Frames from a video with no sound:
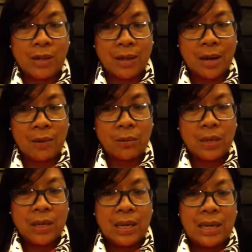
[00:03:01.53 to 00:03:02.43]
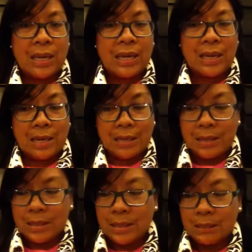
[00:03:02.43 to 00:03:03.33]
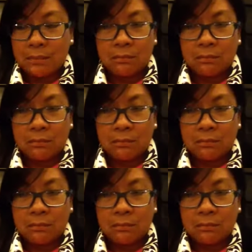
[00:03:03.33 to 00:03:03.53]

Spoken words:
now is